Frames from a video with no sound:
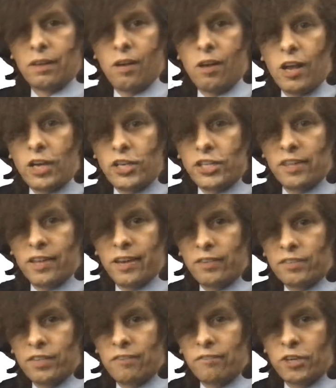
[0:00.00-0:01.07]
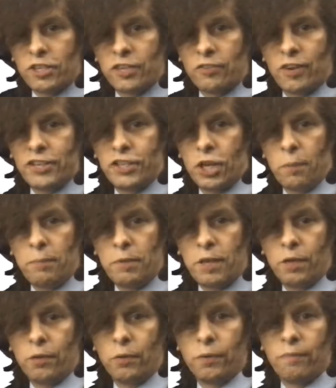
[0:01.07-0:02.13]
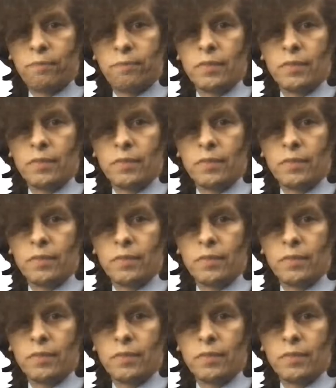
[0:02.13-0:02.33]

auction that has conversion ratio mu,